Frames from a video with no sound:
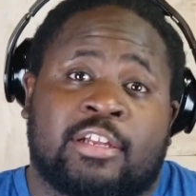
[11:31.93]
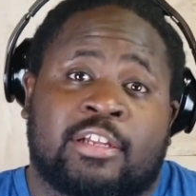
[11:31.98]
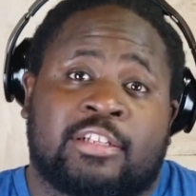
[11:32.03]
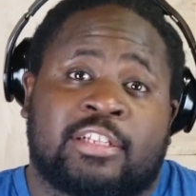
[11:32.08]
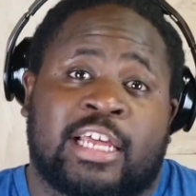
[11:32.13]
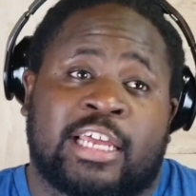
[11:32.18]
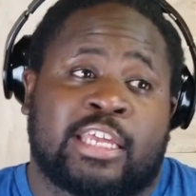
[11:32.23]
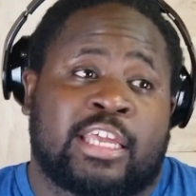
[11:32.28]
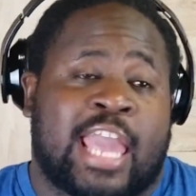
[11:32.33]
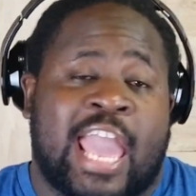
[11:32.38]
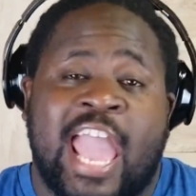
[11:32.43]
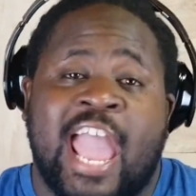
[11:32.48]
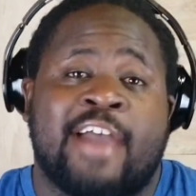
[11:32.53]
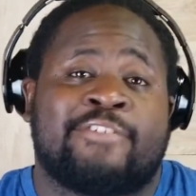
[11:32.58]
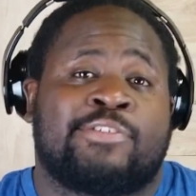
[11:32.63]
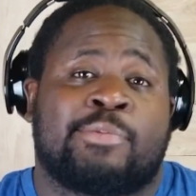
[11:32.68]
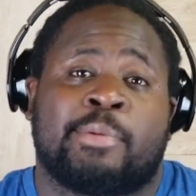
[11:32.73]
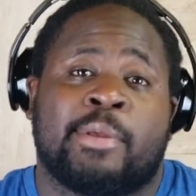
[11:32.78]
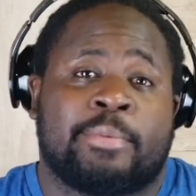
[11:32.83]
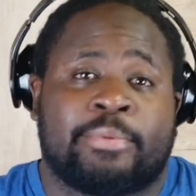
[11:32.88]
Like half
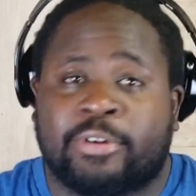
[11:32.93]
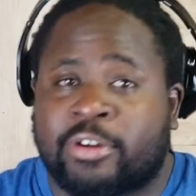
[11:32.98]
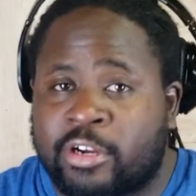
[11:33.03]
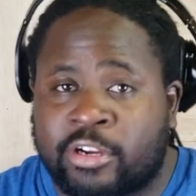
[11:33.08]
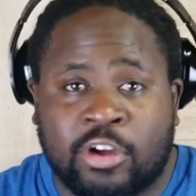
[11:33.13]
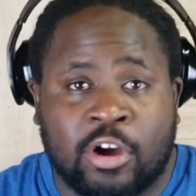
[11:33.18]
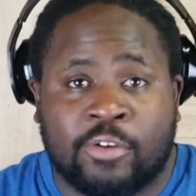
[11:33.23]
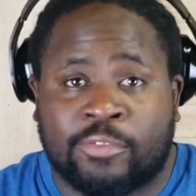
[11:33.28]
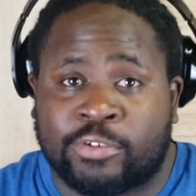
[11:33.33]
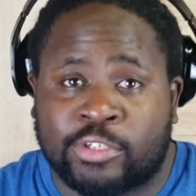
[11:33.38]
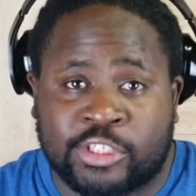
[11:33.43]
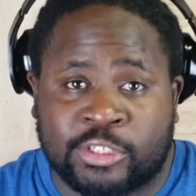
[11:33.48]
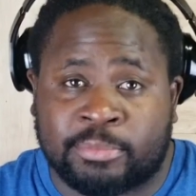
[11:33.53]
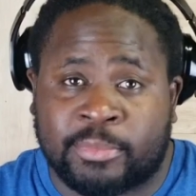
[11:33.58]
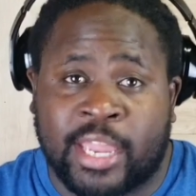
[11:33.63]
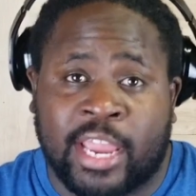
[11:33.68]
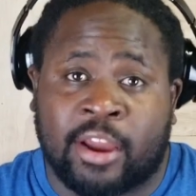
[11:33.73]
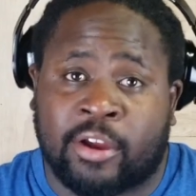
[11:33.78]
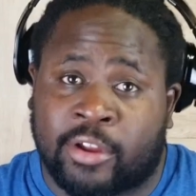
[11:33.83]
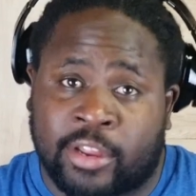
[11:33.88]
the people are going to go for Jim
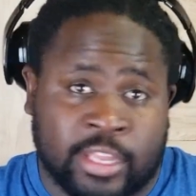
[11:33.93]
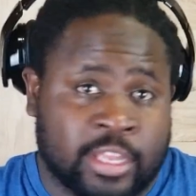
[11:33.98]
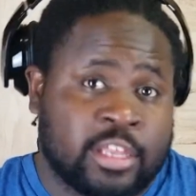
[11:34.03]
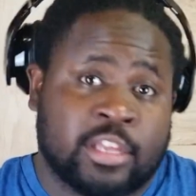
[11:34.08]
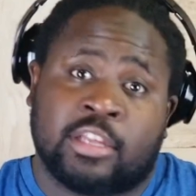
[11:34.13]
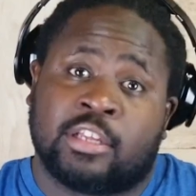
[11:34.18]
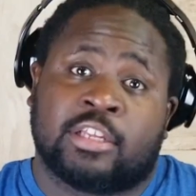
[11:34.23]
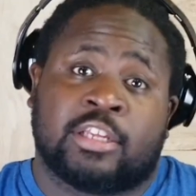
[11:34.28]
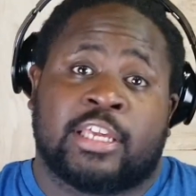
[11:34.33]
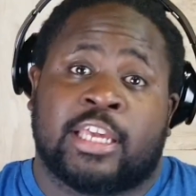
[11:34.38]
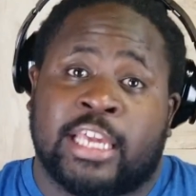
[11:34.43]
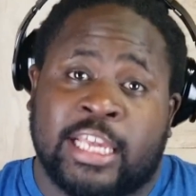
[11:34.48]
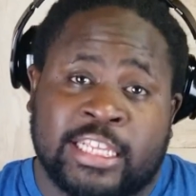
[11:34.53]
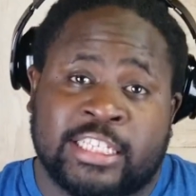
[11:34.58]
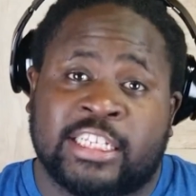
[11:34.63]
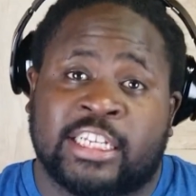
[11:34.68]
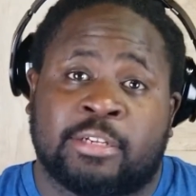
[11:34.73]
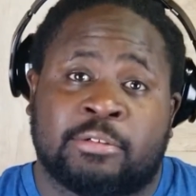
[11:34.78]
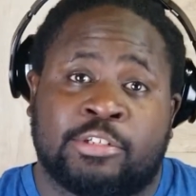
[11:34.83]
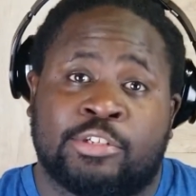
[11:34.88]
Carrey. He's
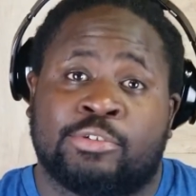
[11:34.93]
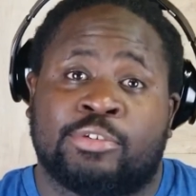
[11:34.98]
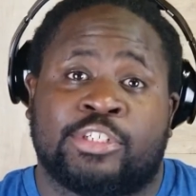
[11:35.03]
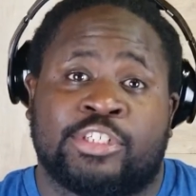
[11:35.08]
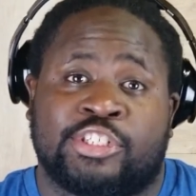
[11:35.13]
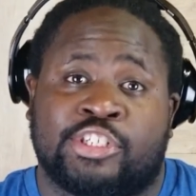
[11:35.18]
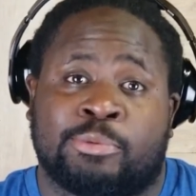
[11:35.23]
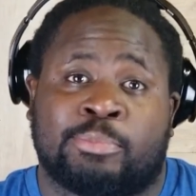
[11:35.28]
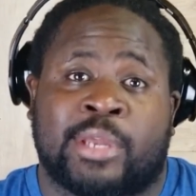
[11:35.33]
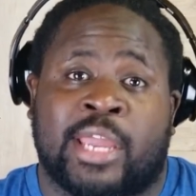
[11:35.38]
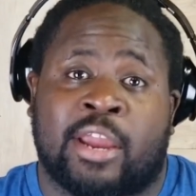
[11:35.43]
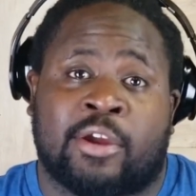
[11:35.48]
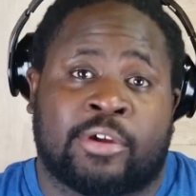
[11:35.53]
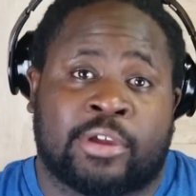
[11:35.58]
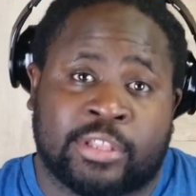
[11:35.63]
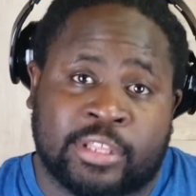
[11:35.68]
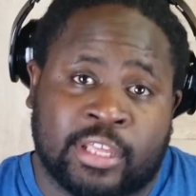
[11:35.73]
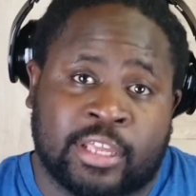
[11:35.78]
going to do his Jim Carrey